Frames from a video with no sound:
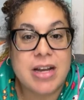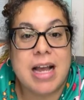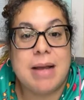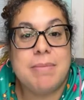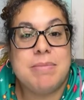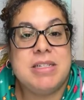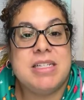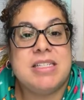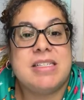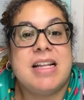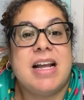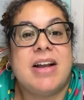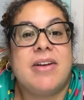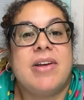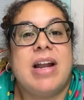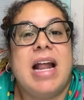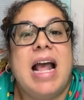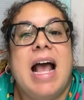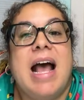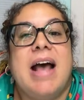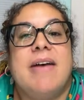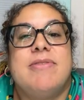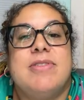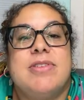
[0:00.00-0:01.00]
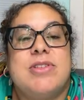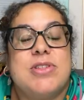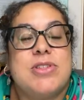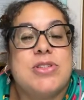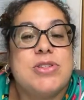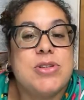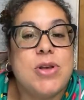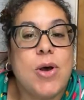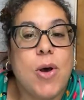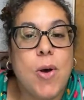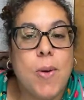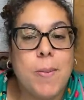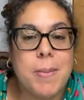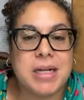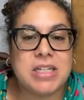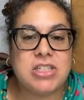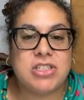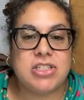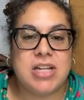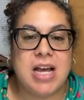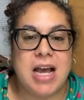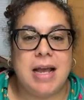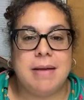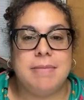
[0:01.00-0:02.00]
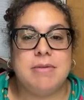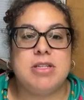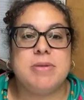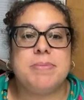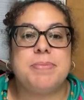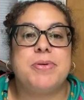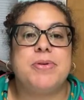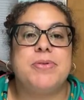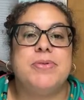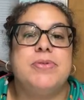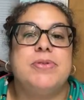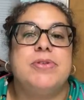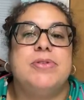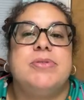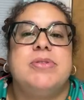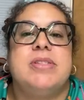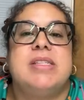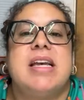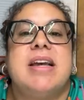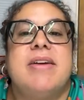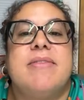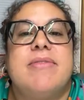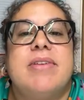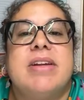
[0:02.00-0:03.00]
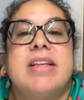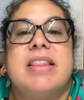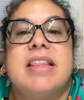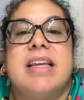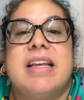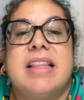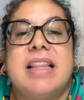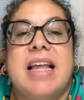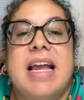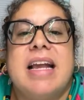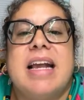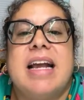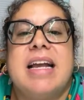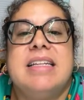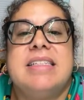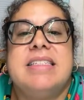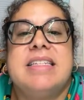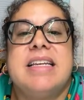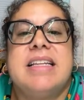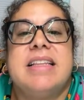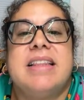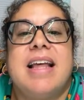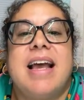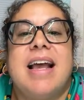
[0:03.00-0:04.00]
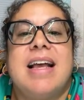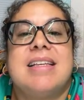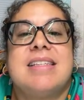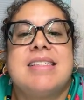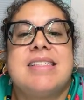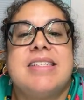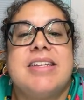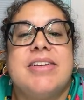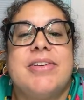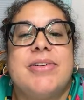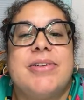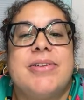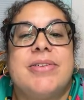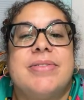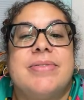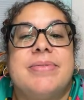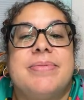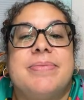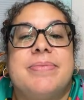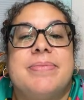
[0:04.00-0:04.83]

I'm just not going to have so much time to peruse everything like I did last year.